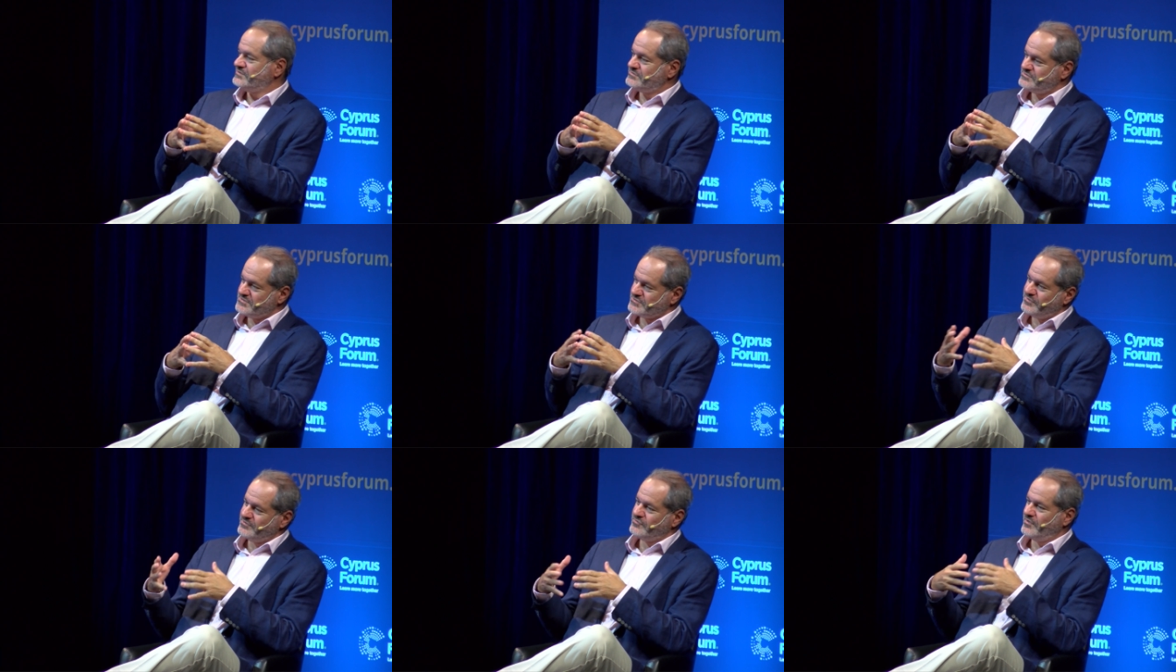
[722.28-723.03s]
just
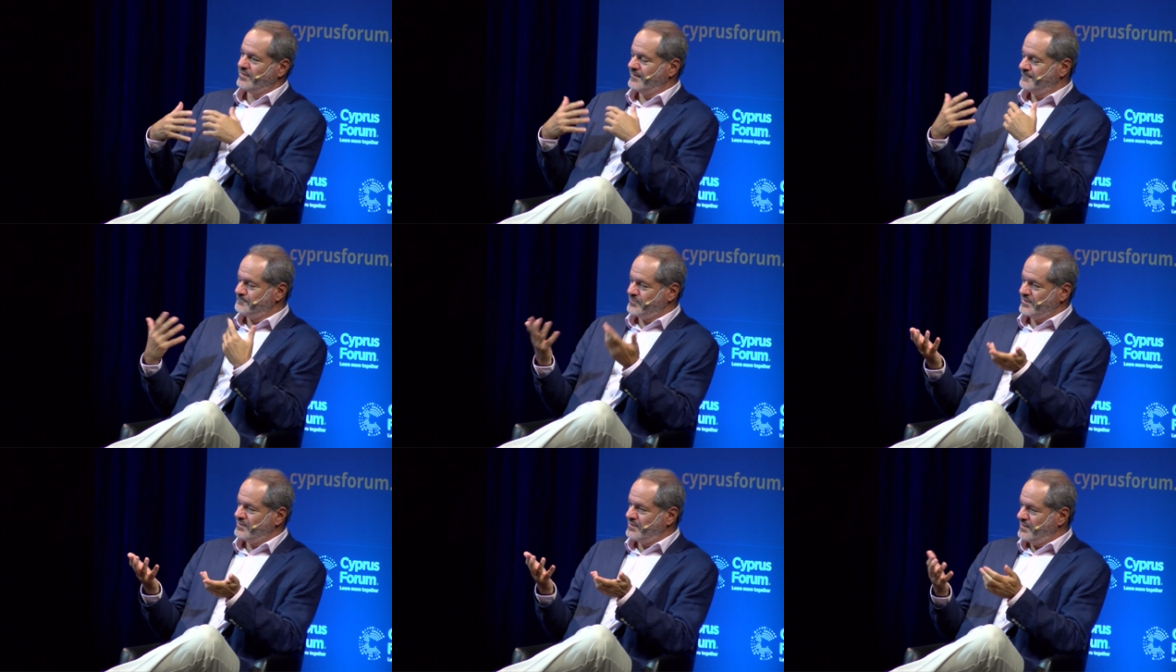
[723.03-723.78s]
wondering
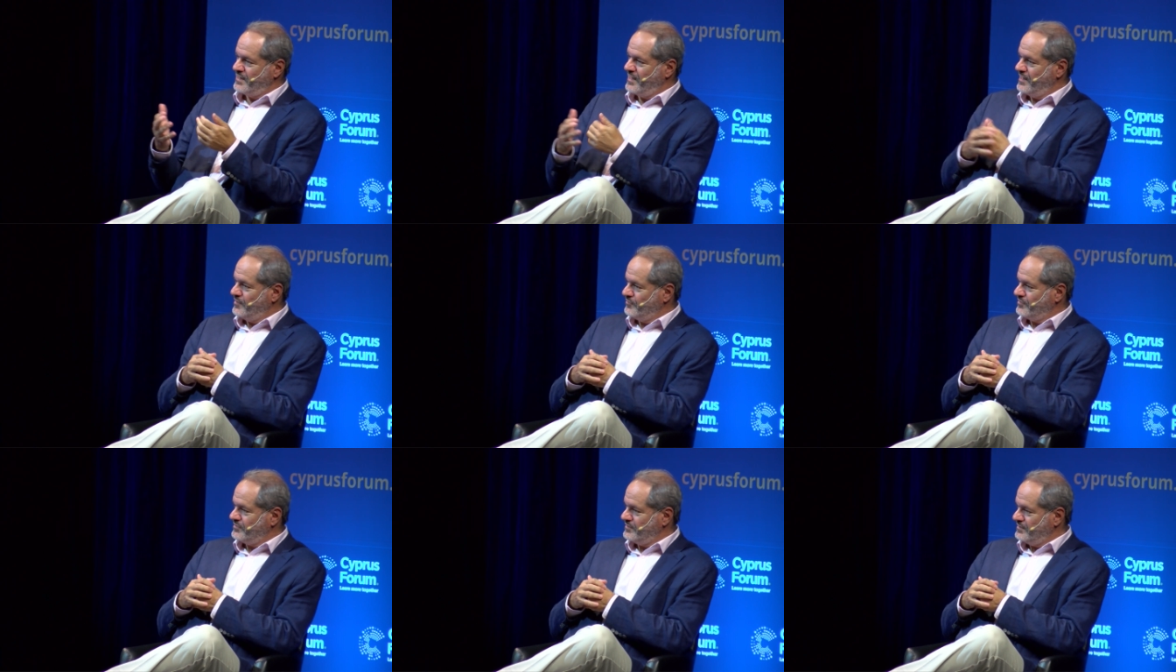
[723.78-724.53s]
how
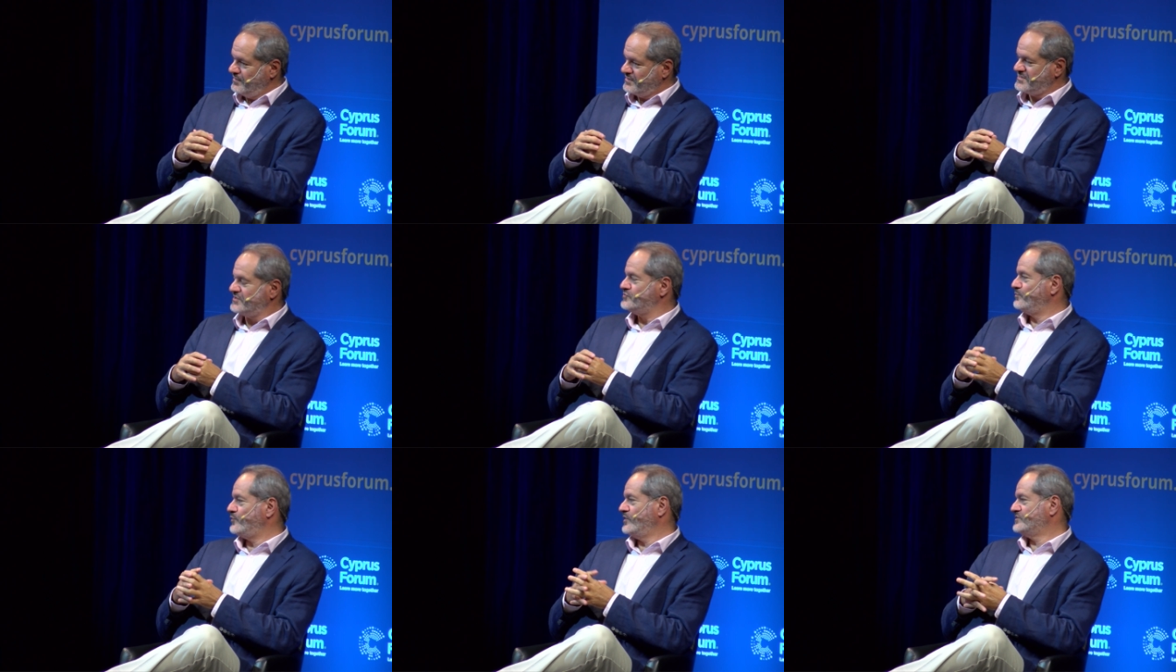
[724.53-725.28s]
the accession
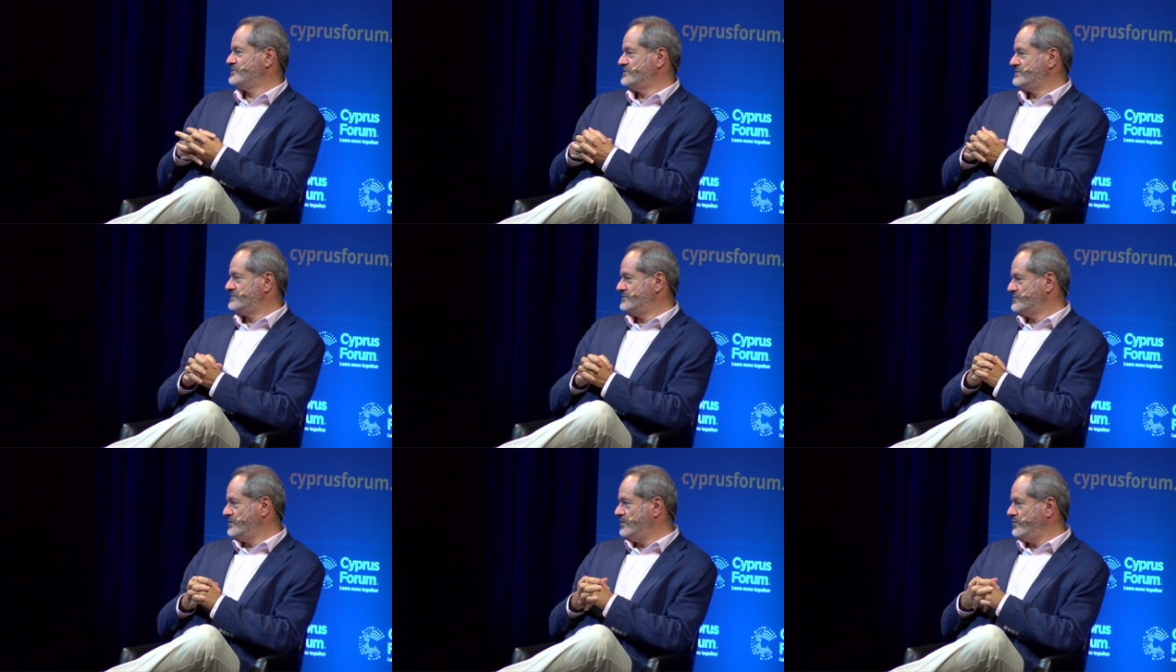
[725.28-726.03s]
process is
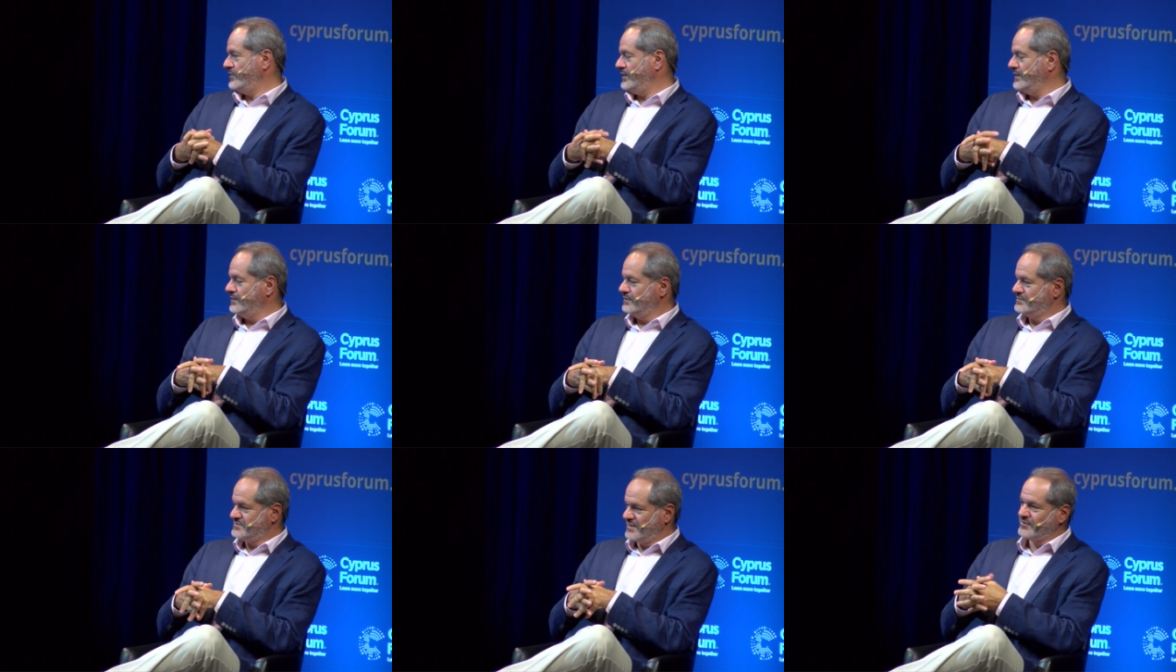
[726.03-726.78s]
going.
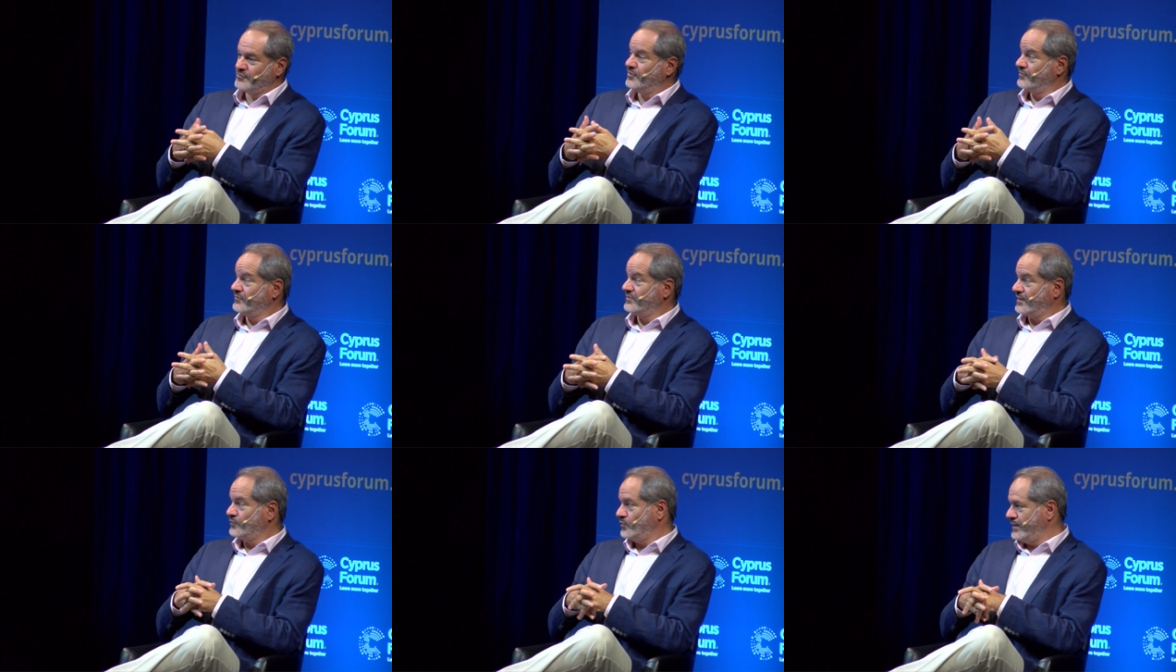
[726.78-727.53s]
It's not going that
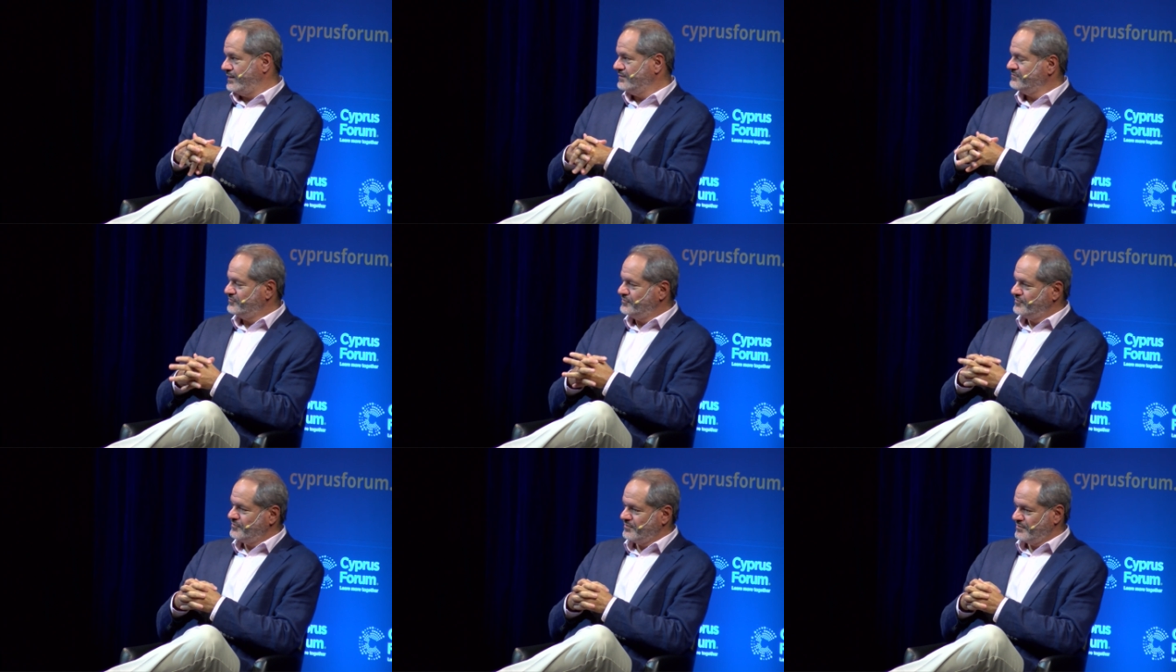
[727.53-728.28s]
well
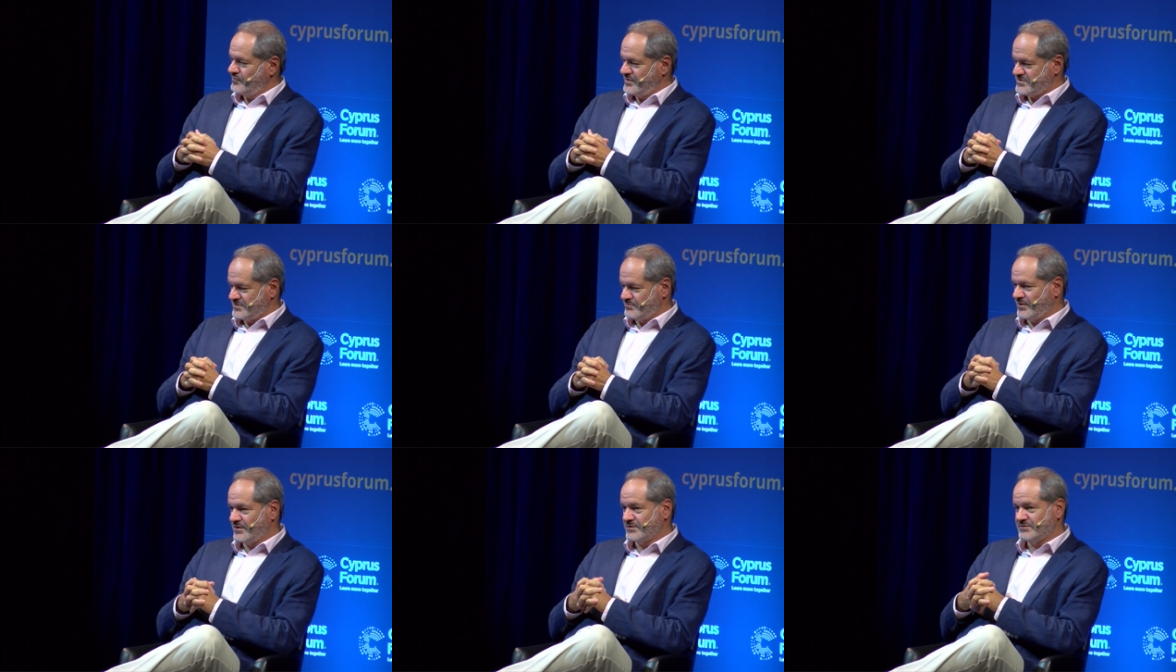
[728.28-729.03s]
for the Western
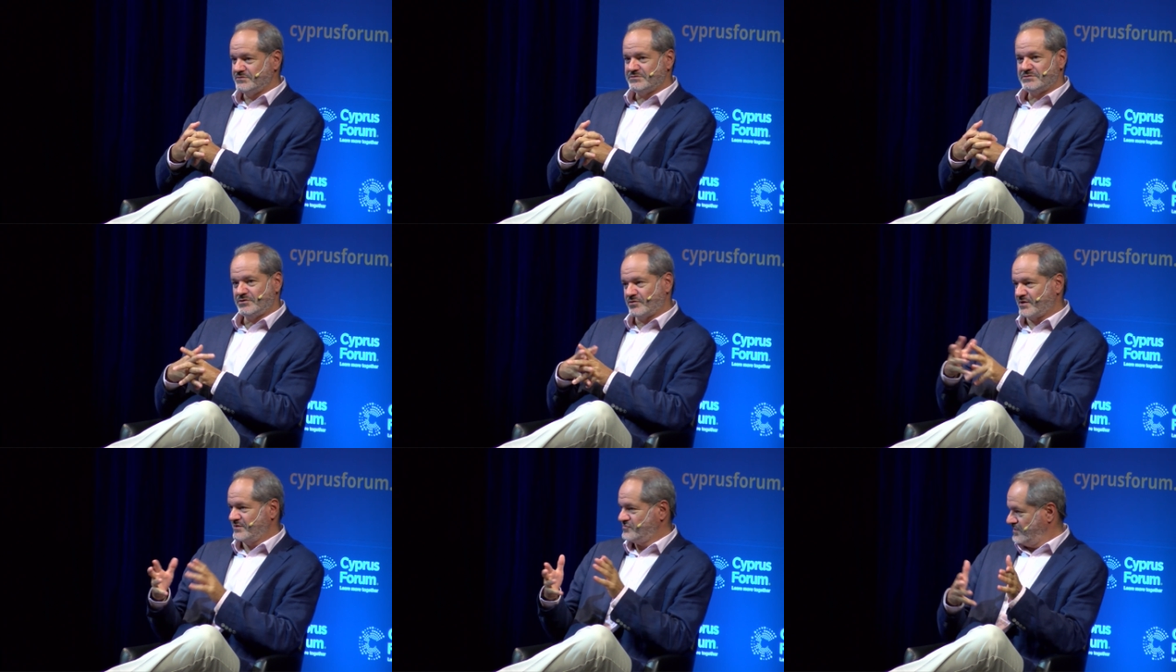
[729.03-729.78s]
Balkans, your
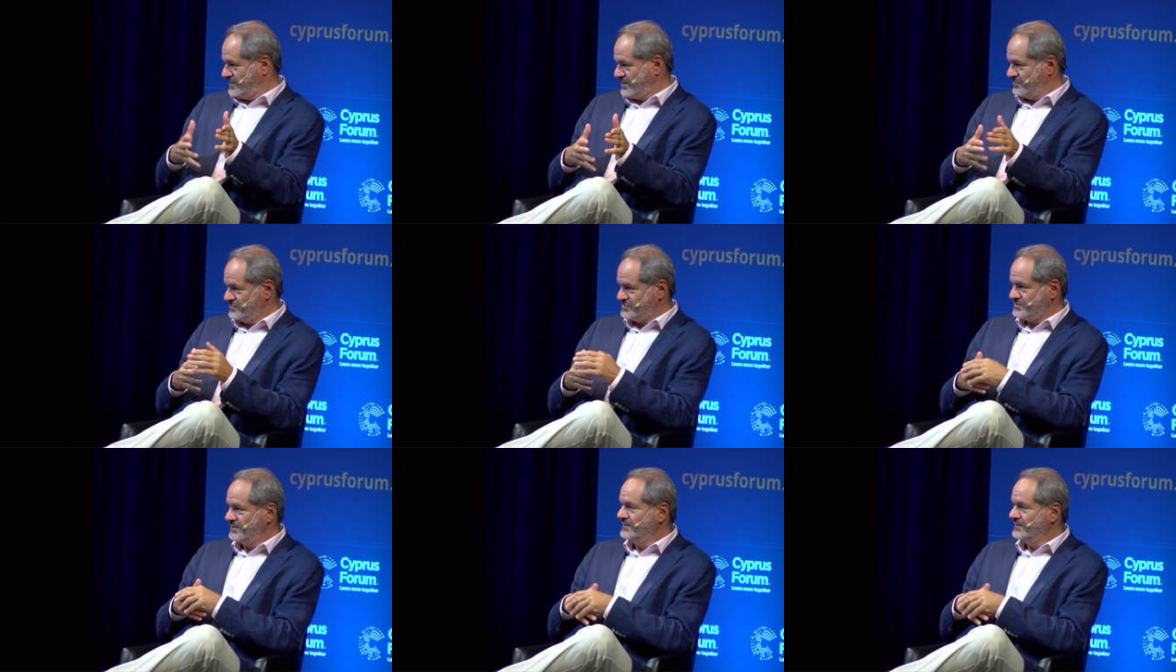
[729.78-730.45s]
country and others.